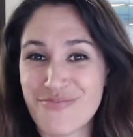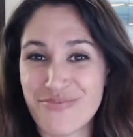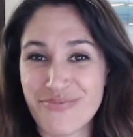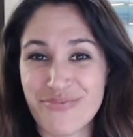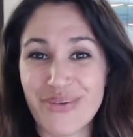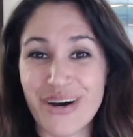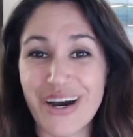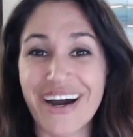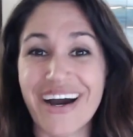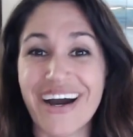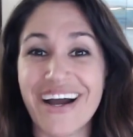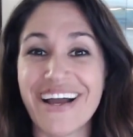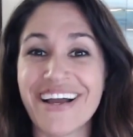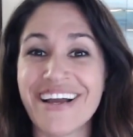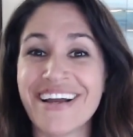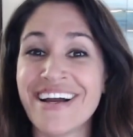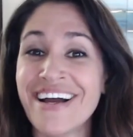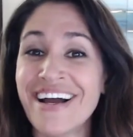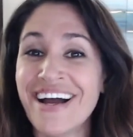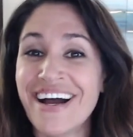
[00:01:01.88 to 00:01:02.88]

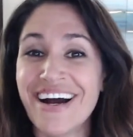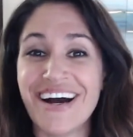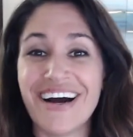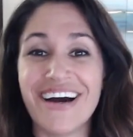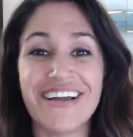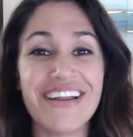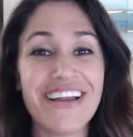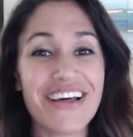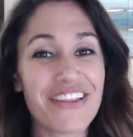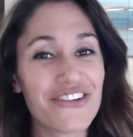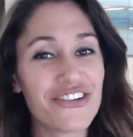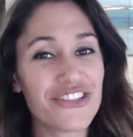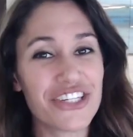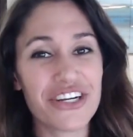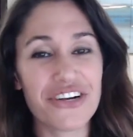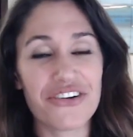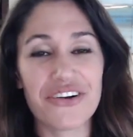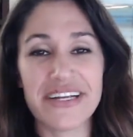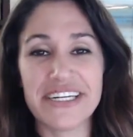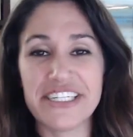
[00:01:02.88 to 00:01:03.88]
by another
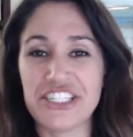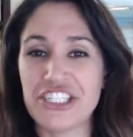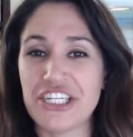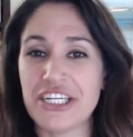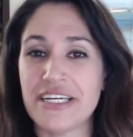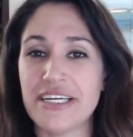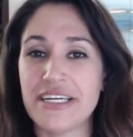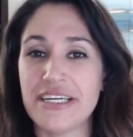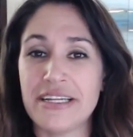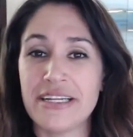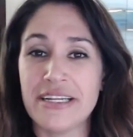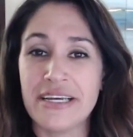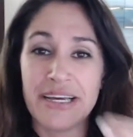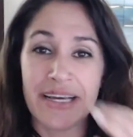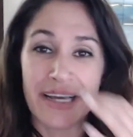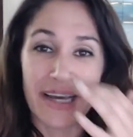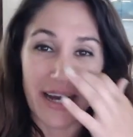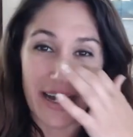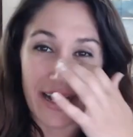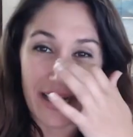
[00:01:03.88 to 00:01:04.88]
generation,
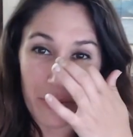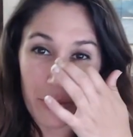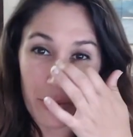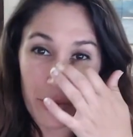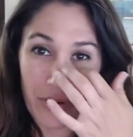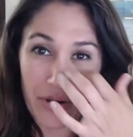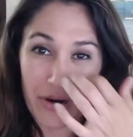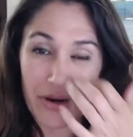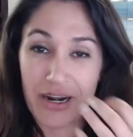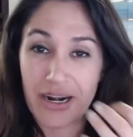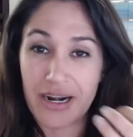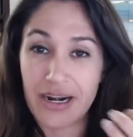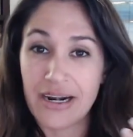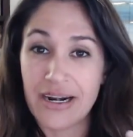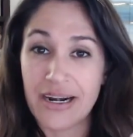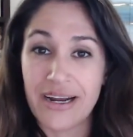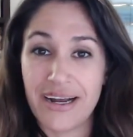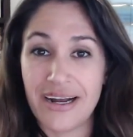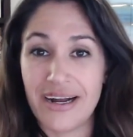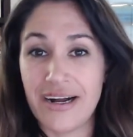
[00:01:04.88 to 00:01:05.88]
or
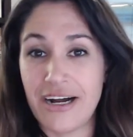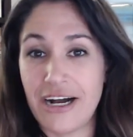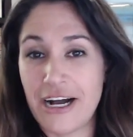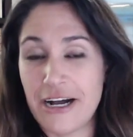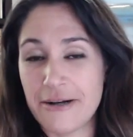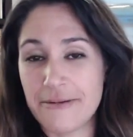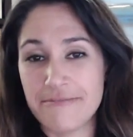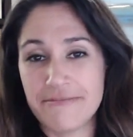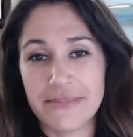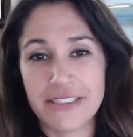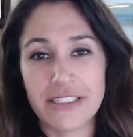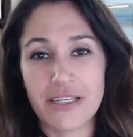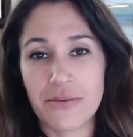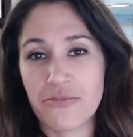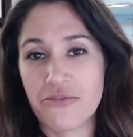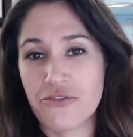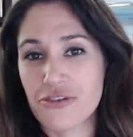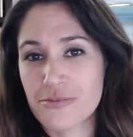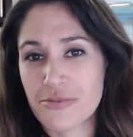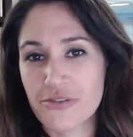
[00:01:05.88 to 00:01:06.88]
some
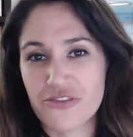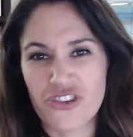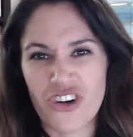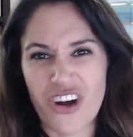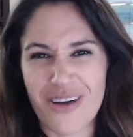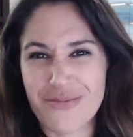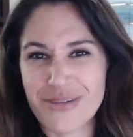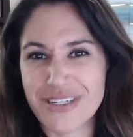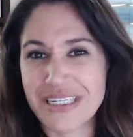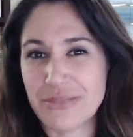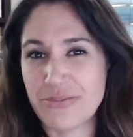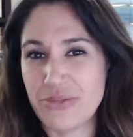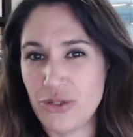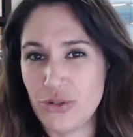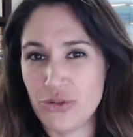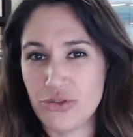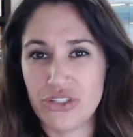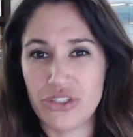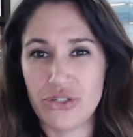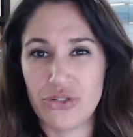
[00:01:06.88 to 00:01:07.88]
form of trauma and
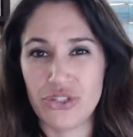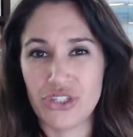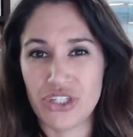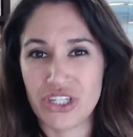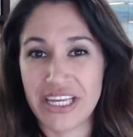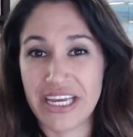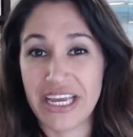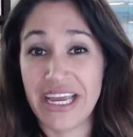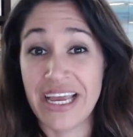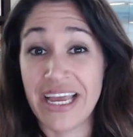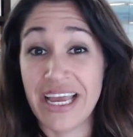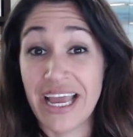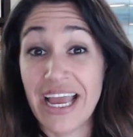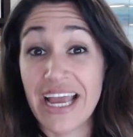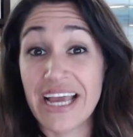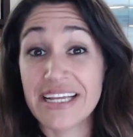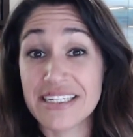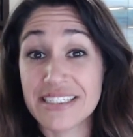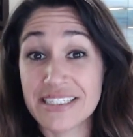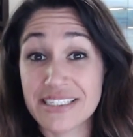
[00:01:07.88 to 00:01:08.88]
abuse usually.
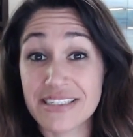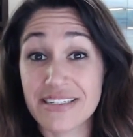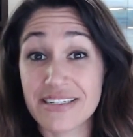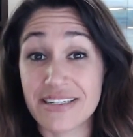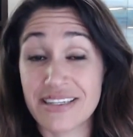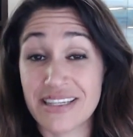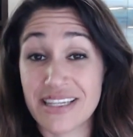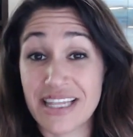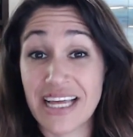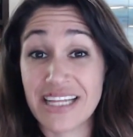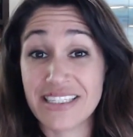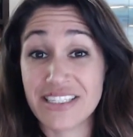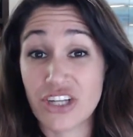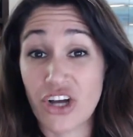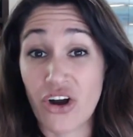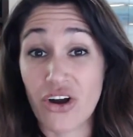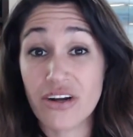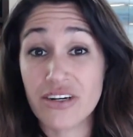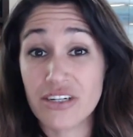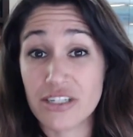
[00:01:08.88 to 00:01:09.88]
And that's
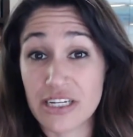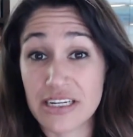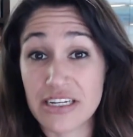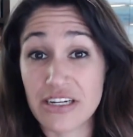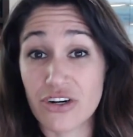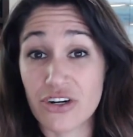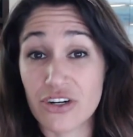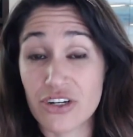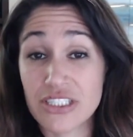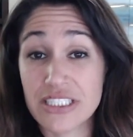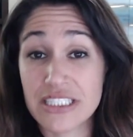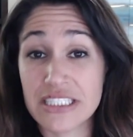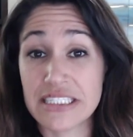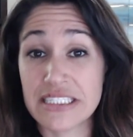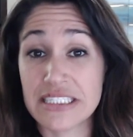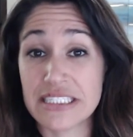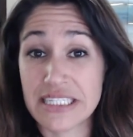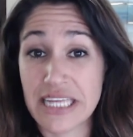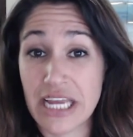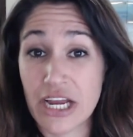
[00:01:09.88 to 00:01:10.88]
hard and it hurts and
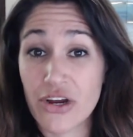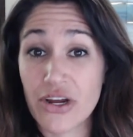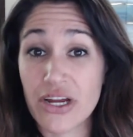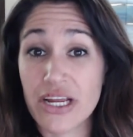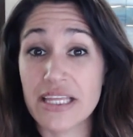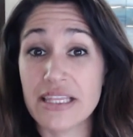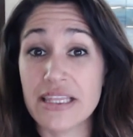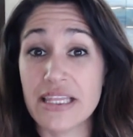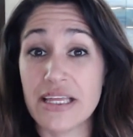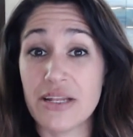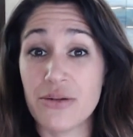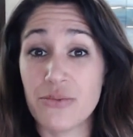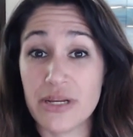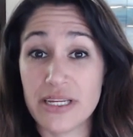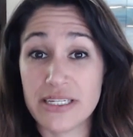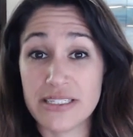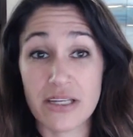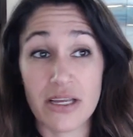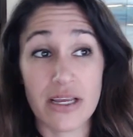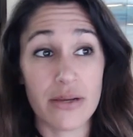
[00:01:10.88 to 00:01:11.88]
it's scary. And then we
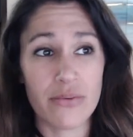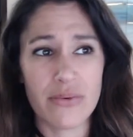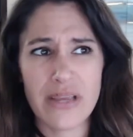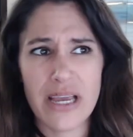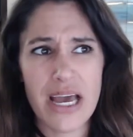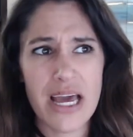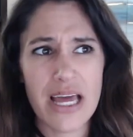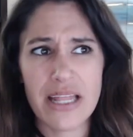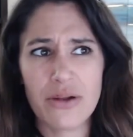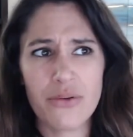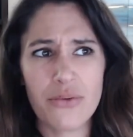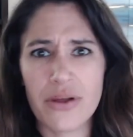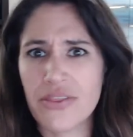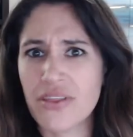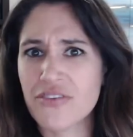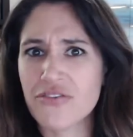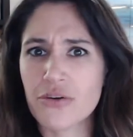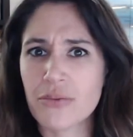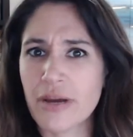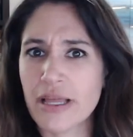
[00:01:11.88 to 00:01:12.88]
say, yeah, I don't want
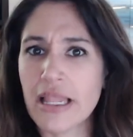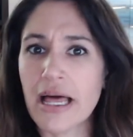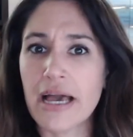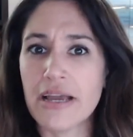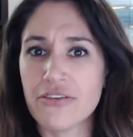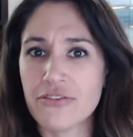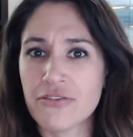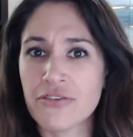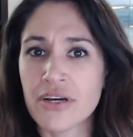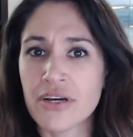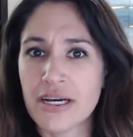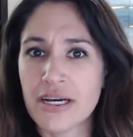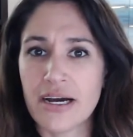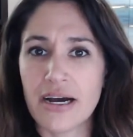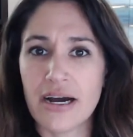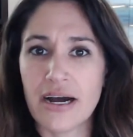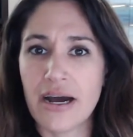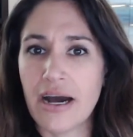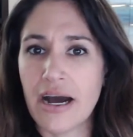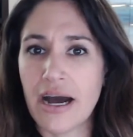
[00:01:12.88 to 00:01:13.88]
that for my life.
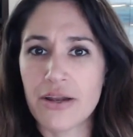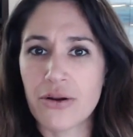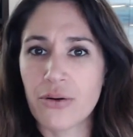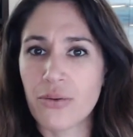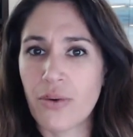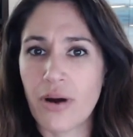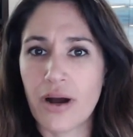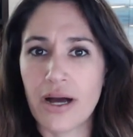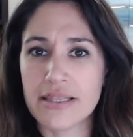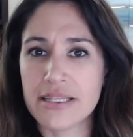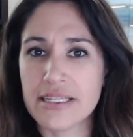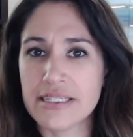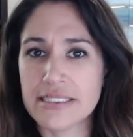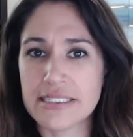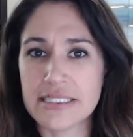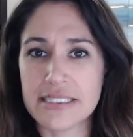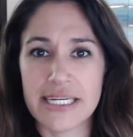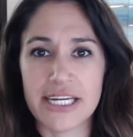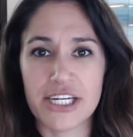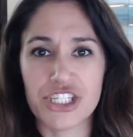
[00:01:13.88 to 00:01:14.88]
I don't want this
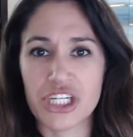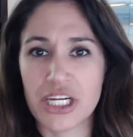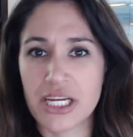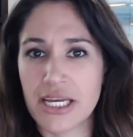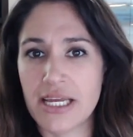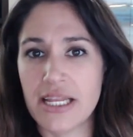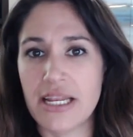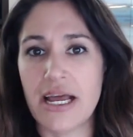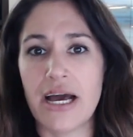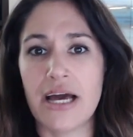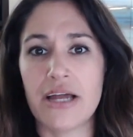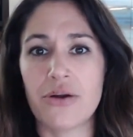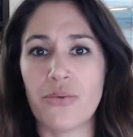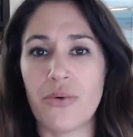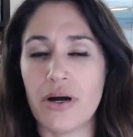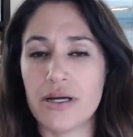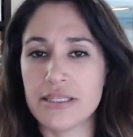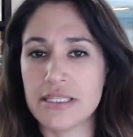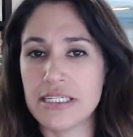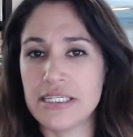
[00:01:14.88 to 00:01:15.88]
addiction. I don't
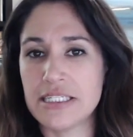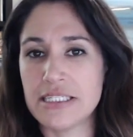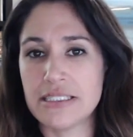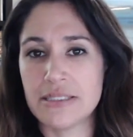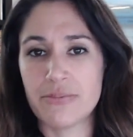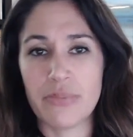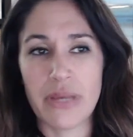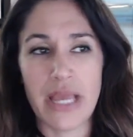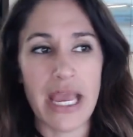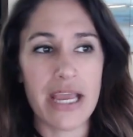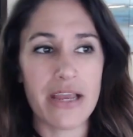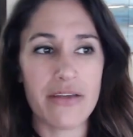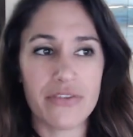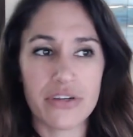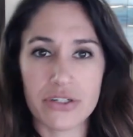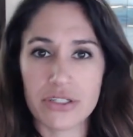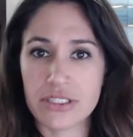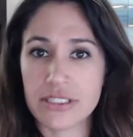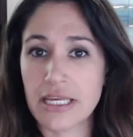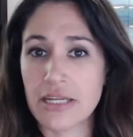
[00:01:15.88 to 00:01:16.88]
want these
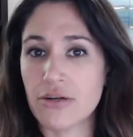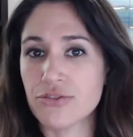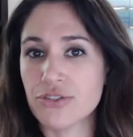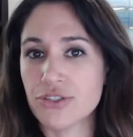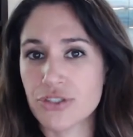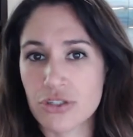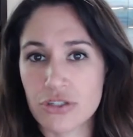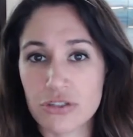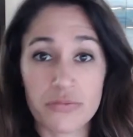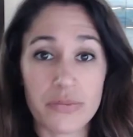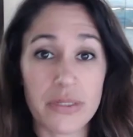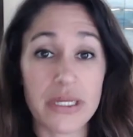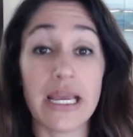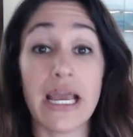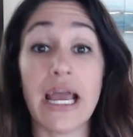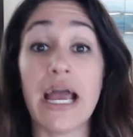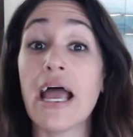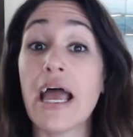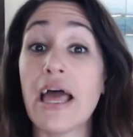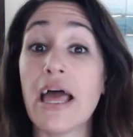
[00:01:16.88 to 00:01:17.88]
behaviors. They don't serve me.
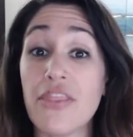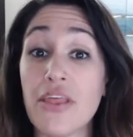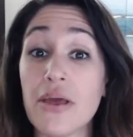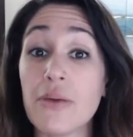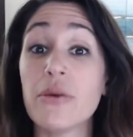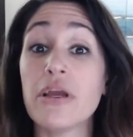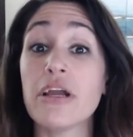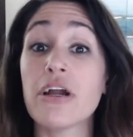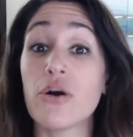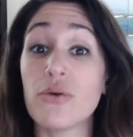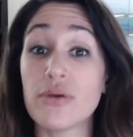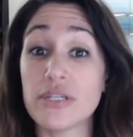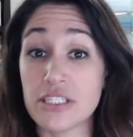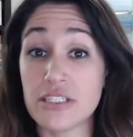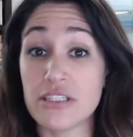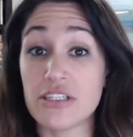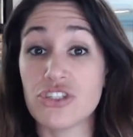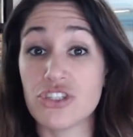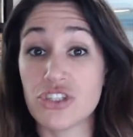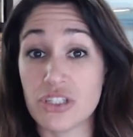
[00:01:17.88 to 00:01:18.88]
And then we go into
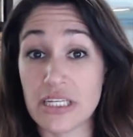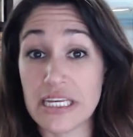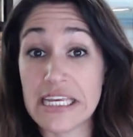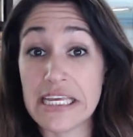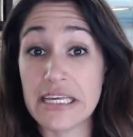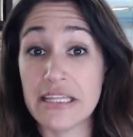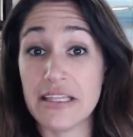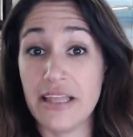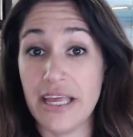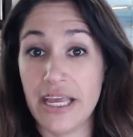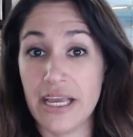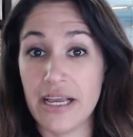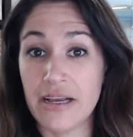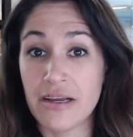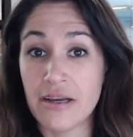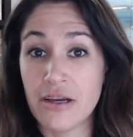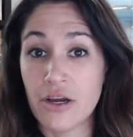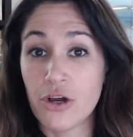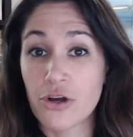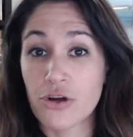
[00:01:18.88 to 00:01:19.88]
this healing
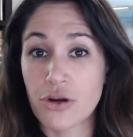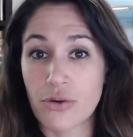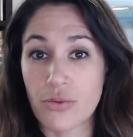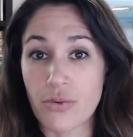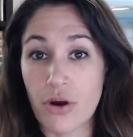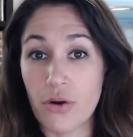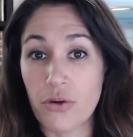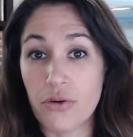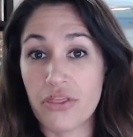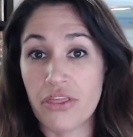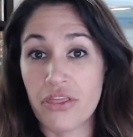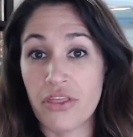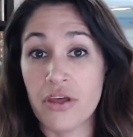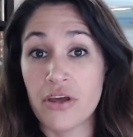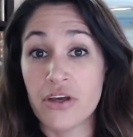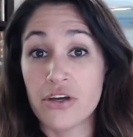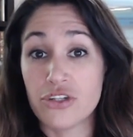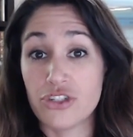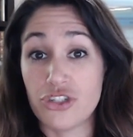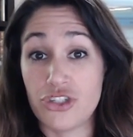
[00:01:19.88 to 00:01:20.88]
growth
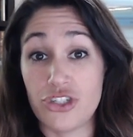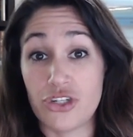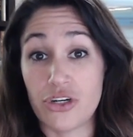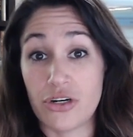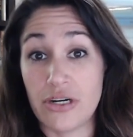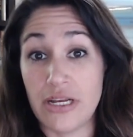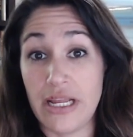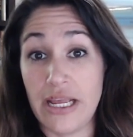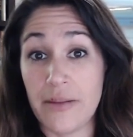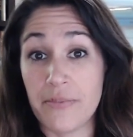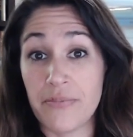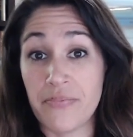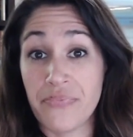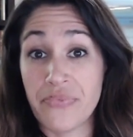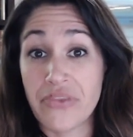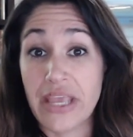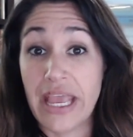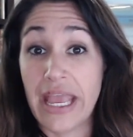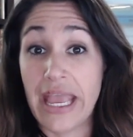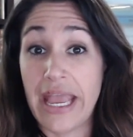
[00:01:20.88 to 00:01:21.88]
journey.
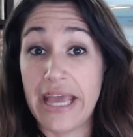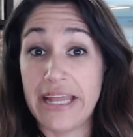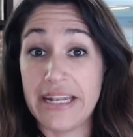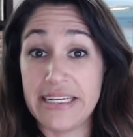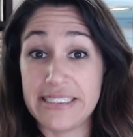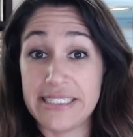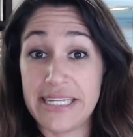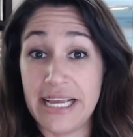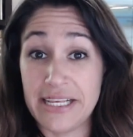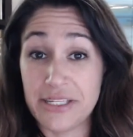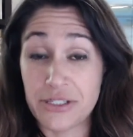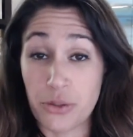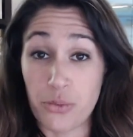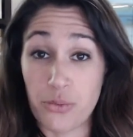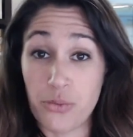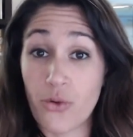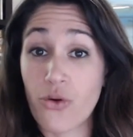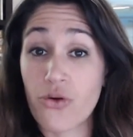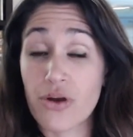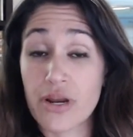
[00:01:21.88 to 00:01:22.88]
And it takes a
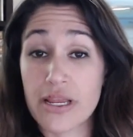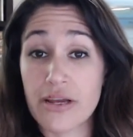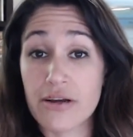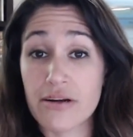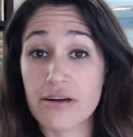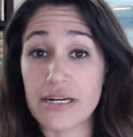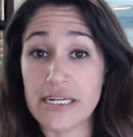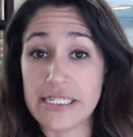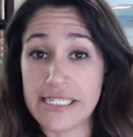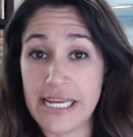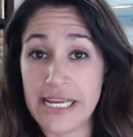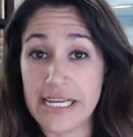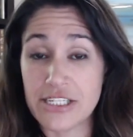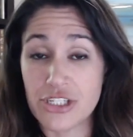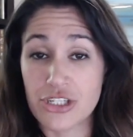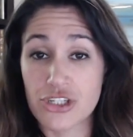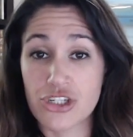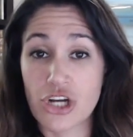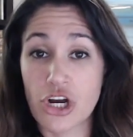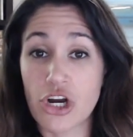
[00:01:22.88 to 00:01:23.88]
warrior, it
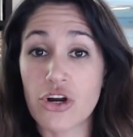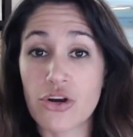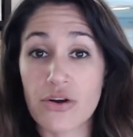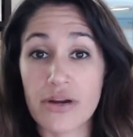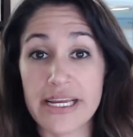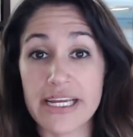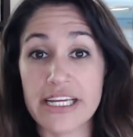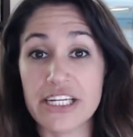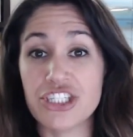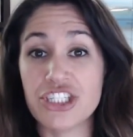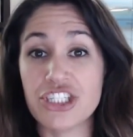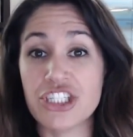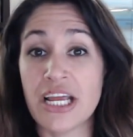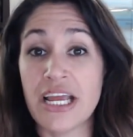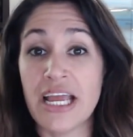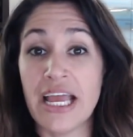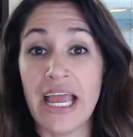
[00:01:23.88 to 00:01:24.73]
takes courage